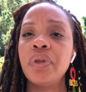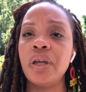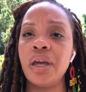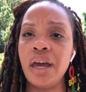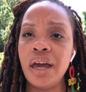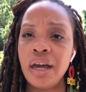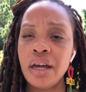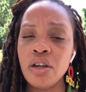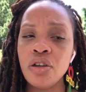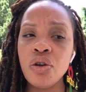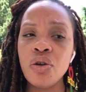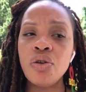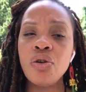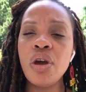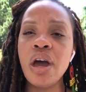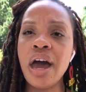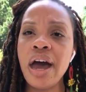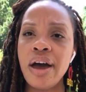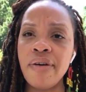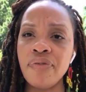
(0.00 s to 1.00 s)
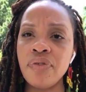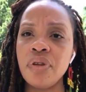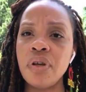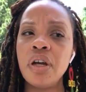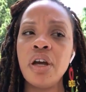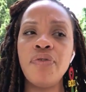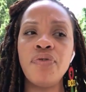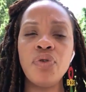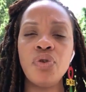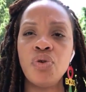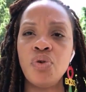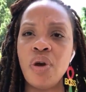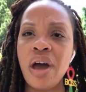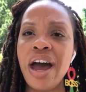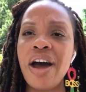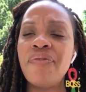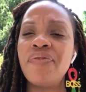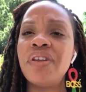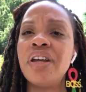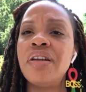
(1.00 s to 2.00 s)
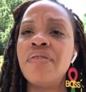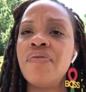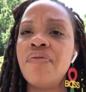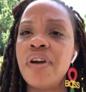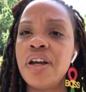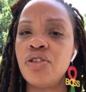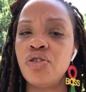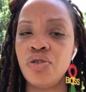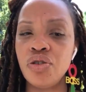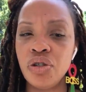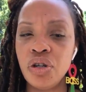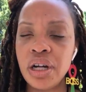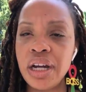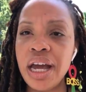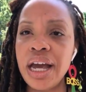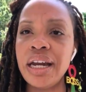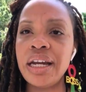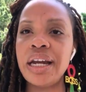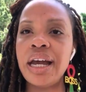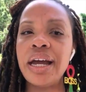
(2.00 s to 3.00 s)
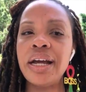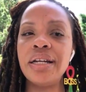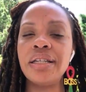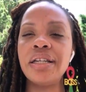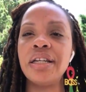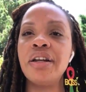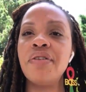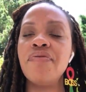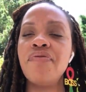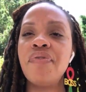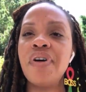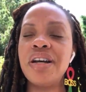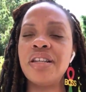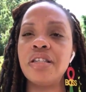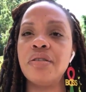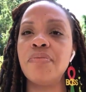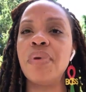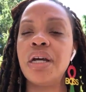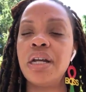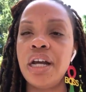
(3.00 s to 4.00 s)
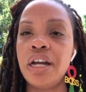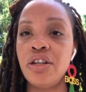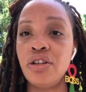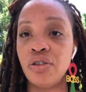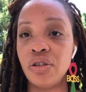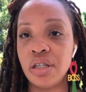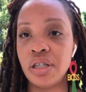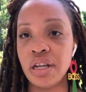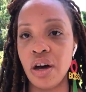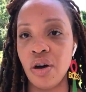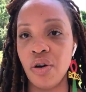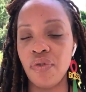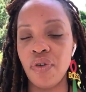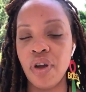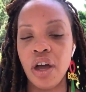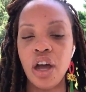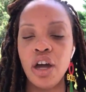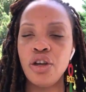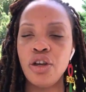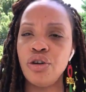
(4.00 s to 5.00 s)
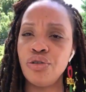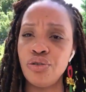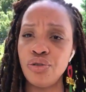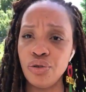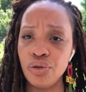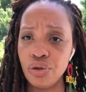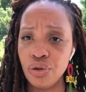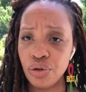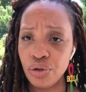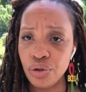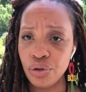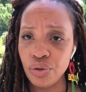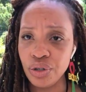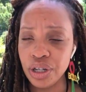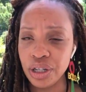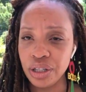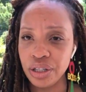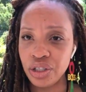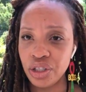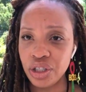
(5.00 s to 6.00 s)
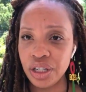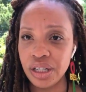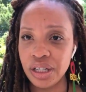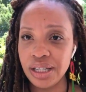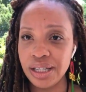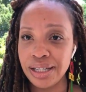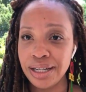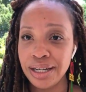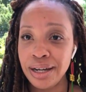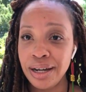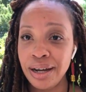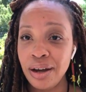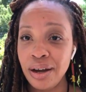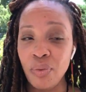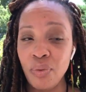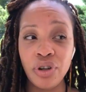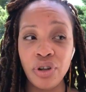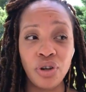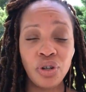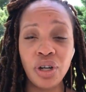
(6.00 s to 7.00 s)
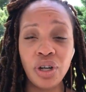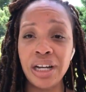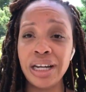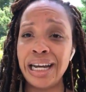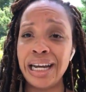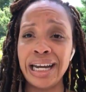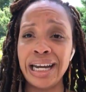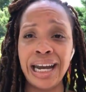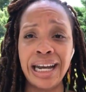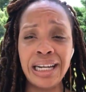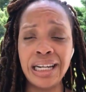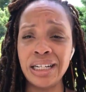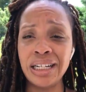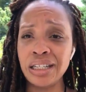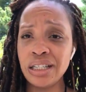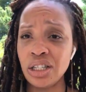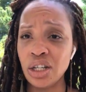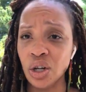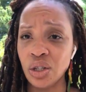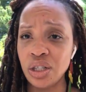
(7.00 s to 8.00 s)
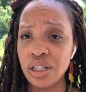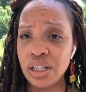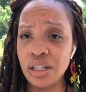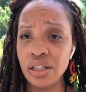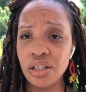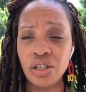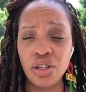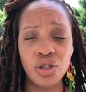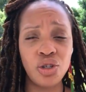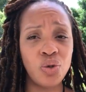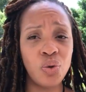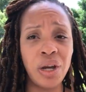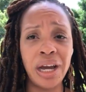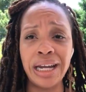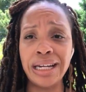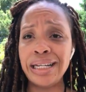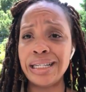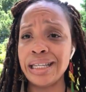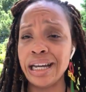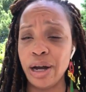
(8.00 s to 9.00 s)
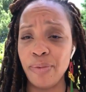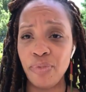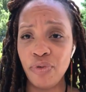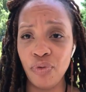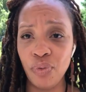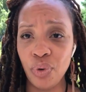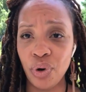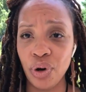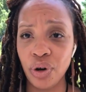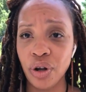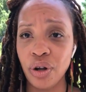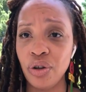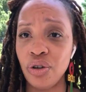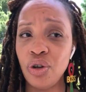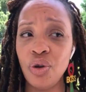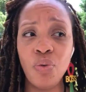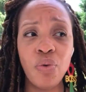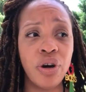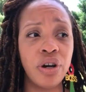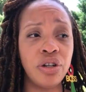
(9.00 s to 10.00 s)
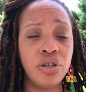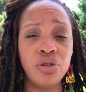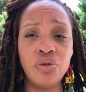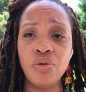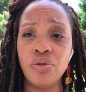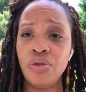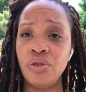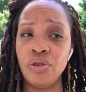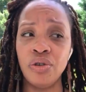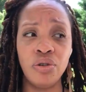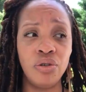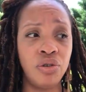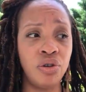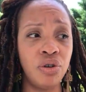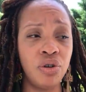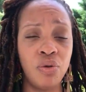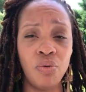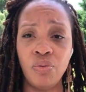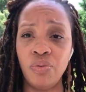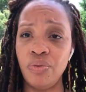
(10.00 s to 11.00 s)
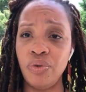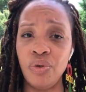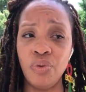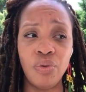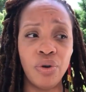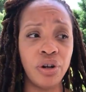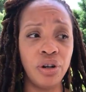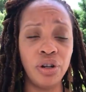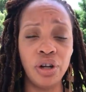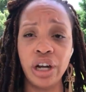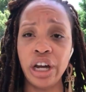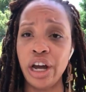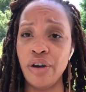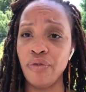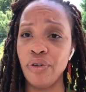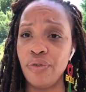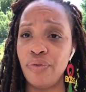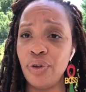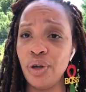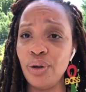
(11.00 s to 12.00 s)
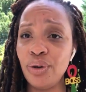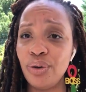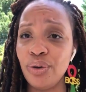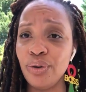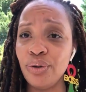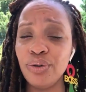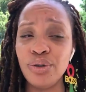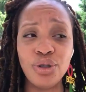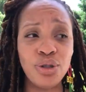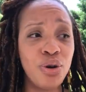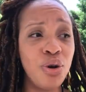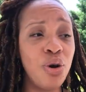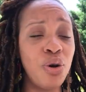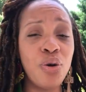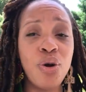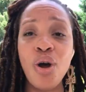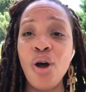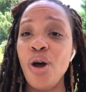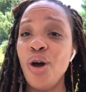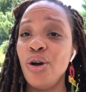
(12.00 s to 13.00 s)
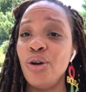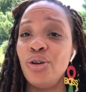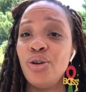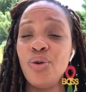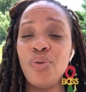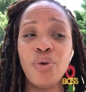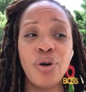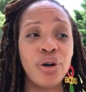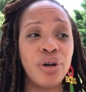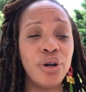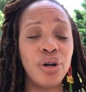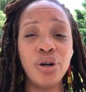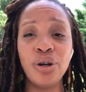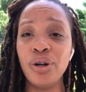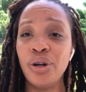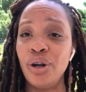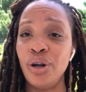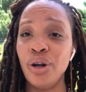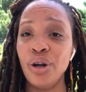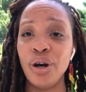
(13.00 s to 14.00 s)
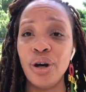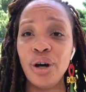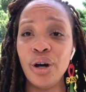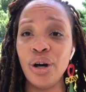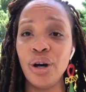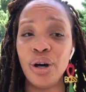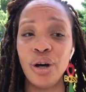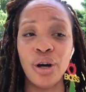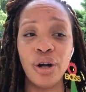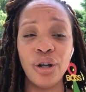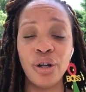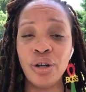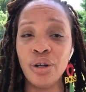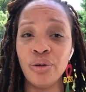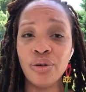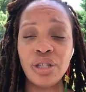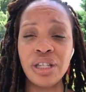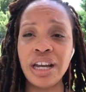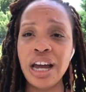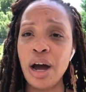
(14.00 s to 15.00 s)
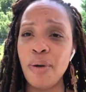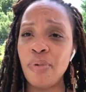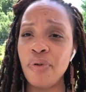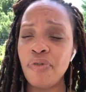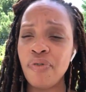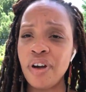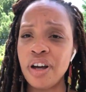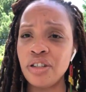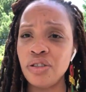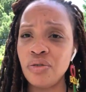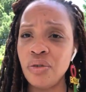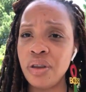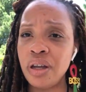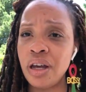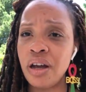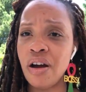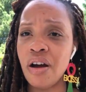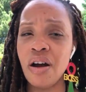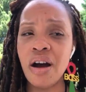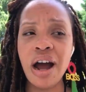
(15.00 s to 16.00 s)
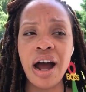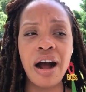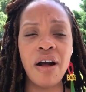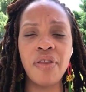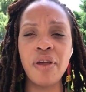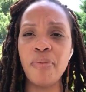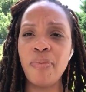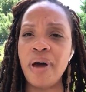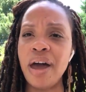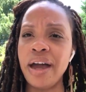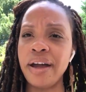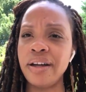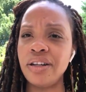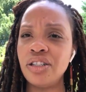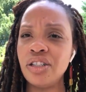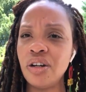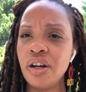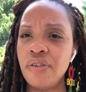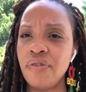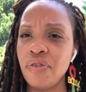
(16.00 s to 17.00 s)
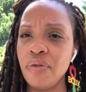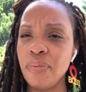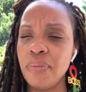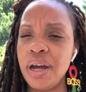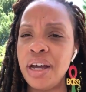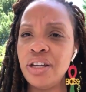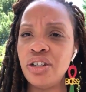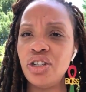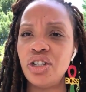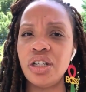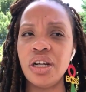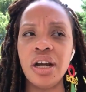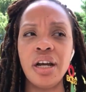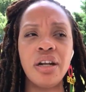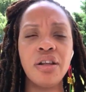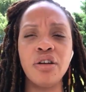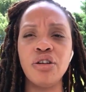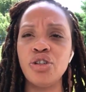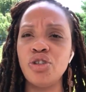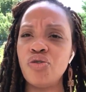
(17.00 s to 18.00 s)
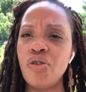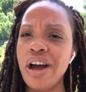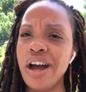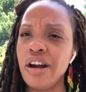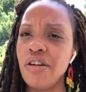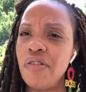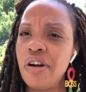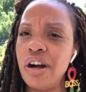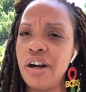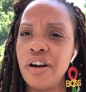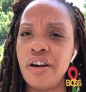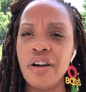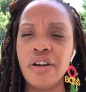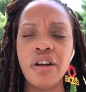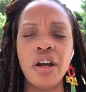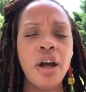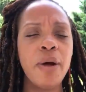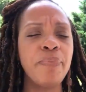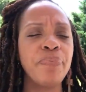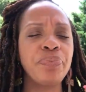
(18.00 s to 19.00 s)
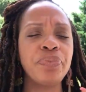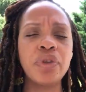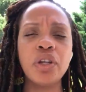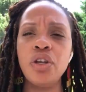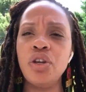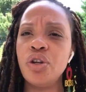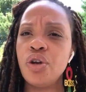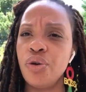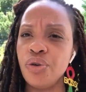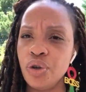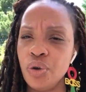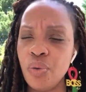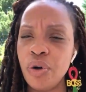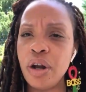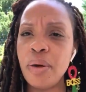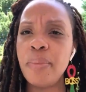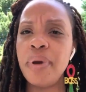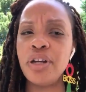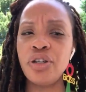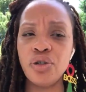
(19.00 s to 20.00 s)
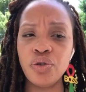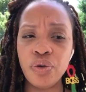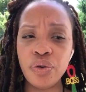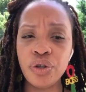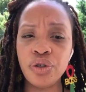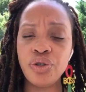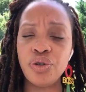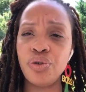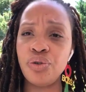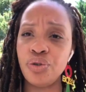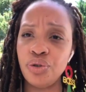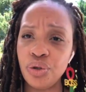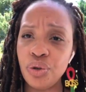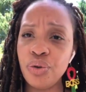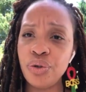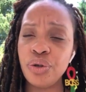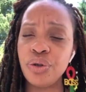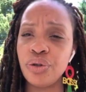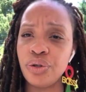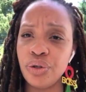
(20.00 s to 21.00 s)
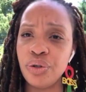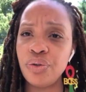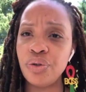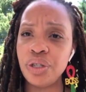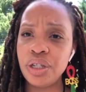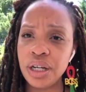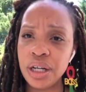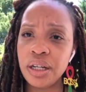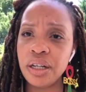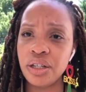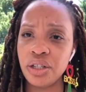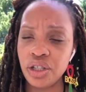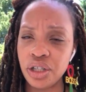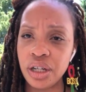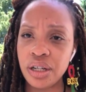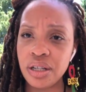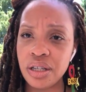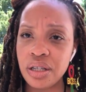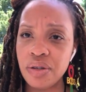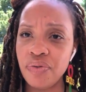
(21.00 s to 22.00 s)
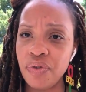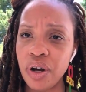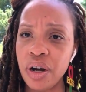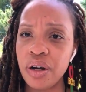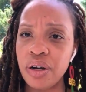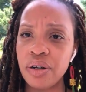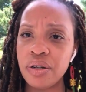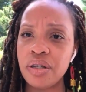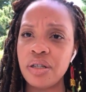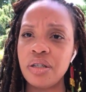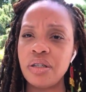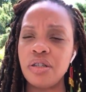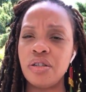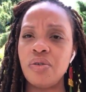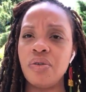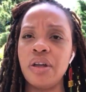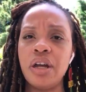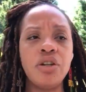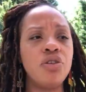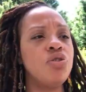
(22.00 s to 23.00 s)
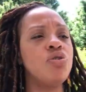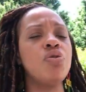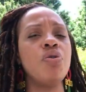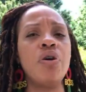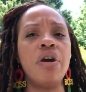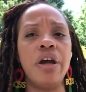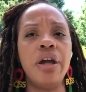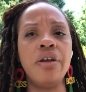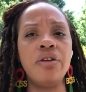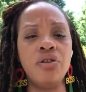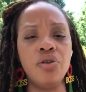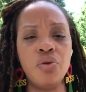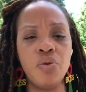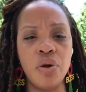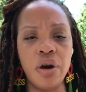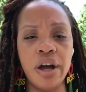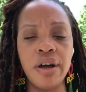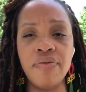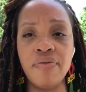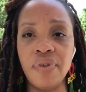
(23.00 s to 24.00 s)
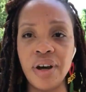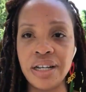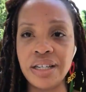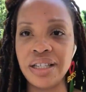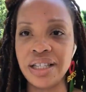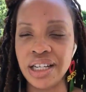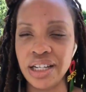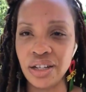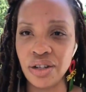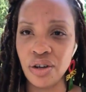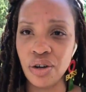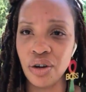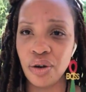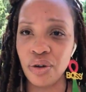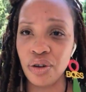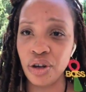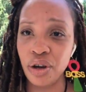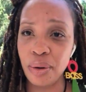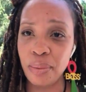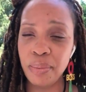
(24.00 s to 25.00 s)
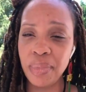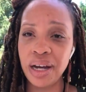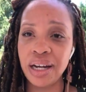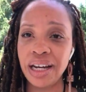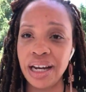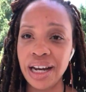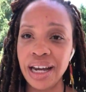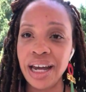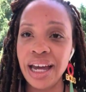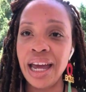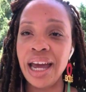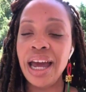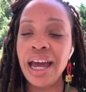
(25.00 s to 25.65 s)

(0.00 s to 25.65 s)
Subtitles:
Okay, you have to invest. You look at it as an investment in yourself. You do your due diligence when you're looking at any consultant to do any type of work. You want to do you want to look at reviews. You want to see how professional they are, how they package their information, their track record. You know, you want to make sure that you do your due diligence first, so that you are investing your money.